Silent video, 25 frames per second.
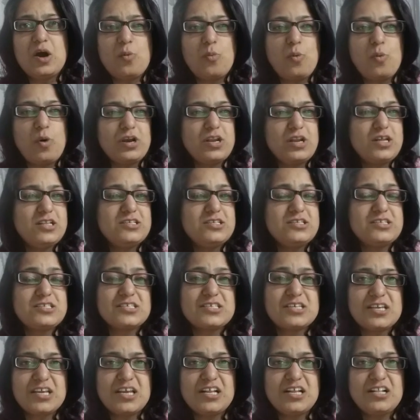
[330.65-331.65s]
What are the
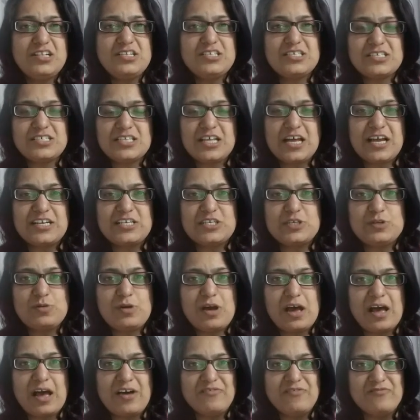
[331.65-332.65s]
skills that
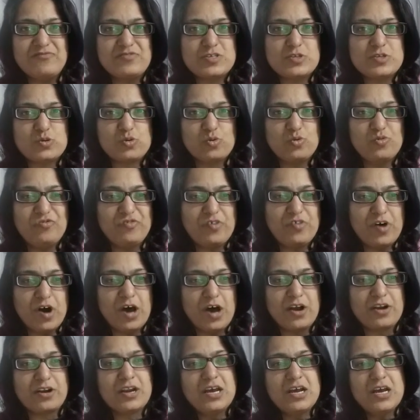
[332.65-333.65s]
you have so
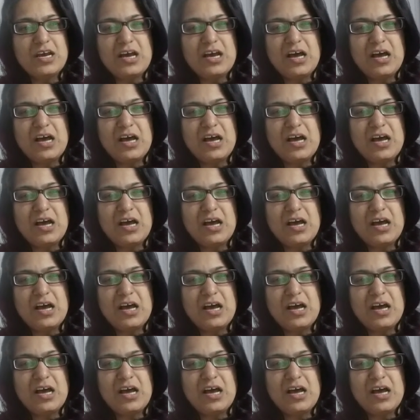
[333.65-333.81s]
far?